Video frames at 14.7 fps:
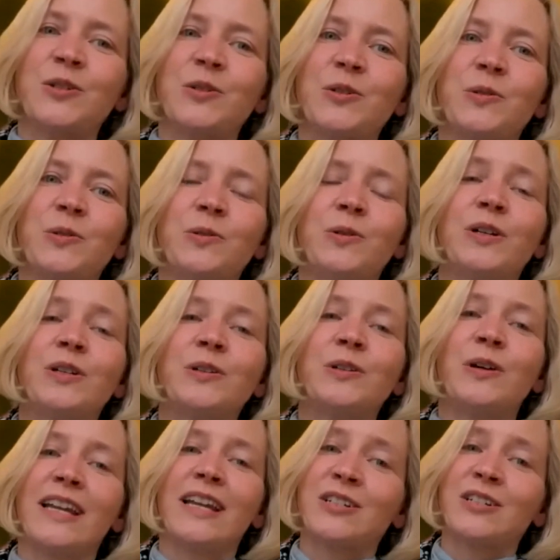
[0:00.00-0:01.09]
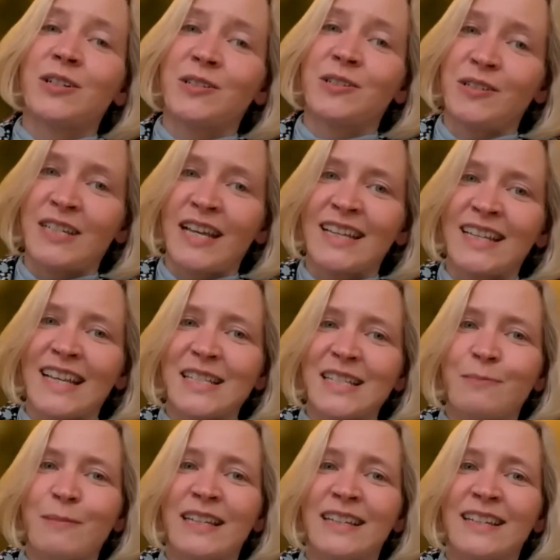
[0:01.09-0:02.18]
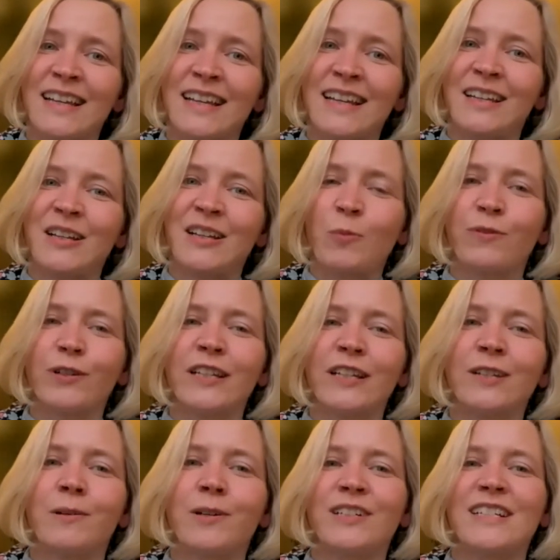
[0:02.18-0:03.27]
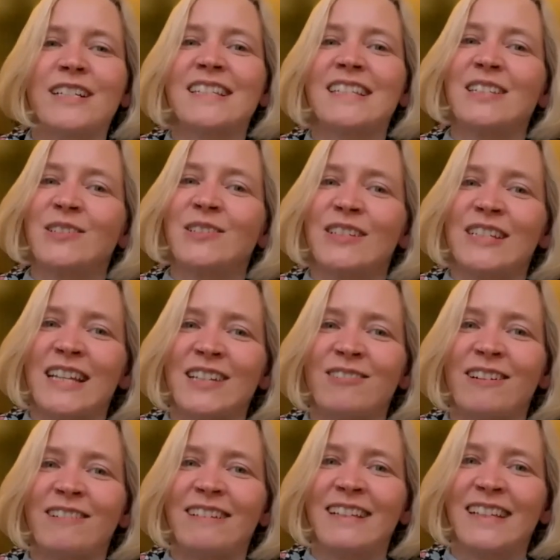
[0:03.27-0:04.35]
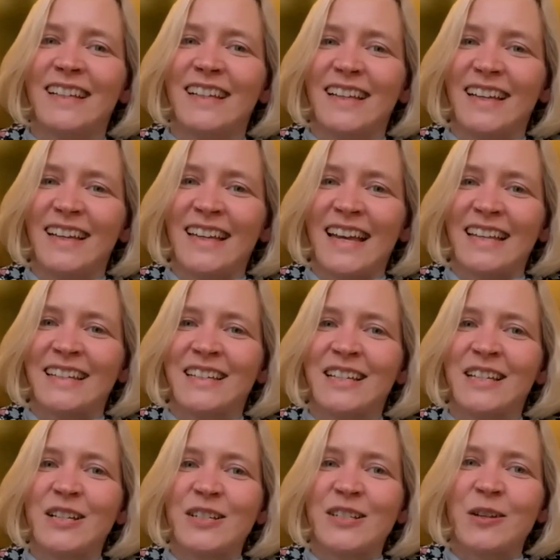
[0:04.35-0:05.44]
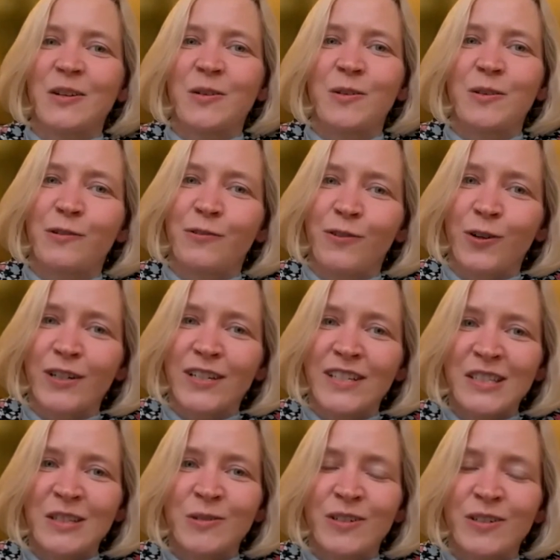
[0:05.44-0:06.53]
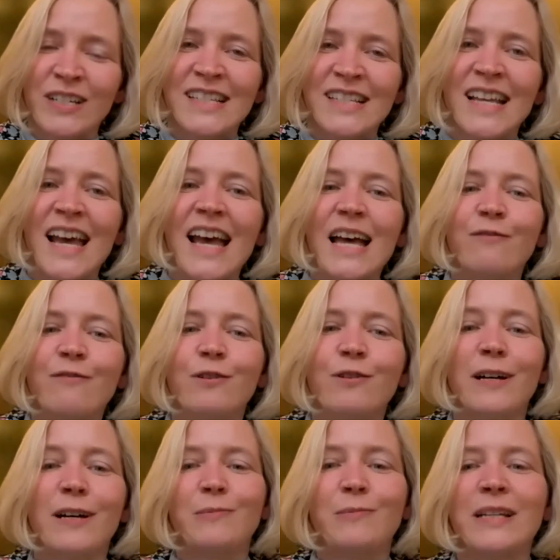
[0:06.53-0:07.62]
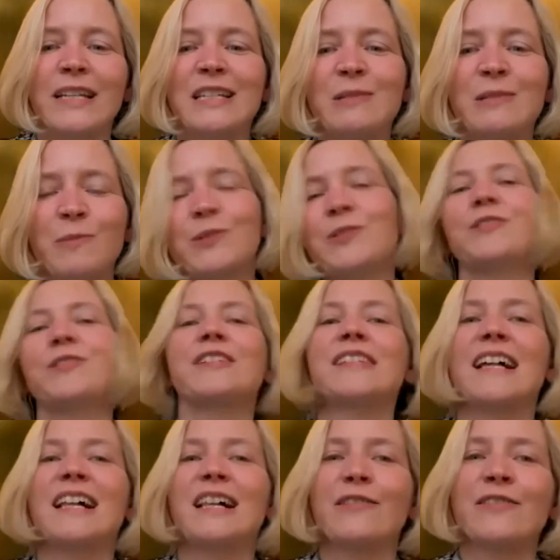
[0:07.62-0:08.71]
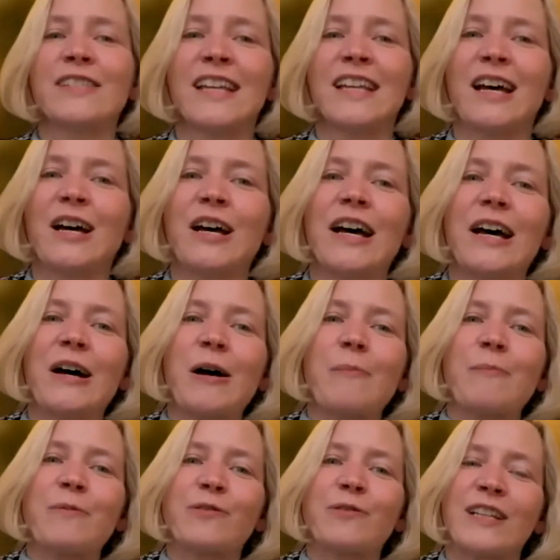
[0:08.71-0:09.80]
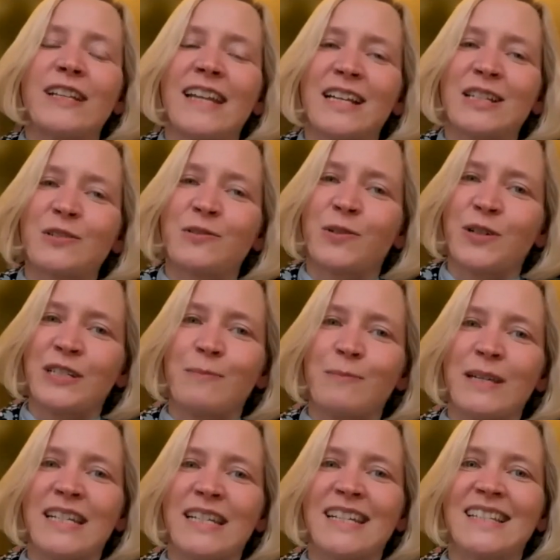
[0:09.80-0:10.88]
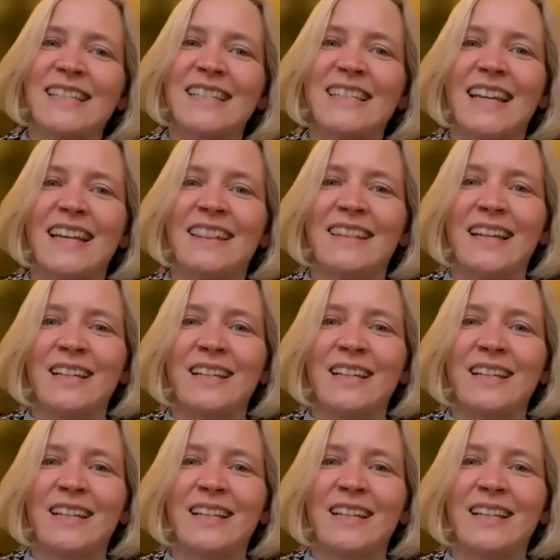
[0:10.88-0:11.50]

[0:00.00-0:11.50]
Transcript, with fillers: to your lecture today, Yasmin, and then hopefully we're going to see you in January again. So the floor is yours. Everyone, please mute yourselves um, for the next 40 minutes, and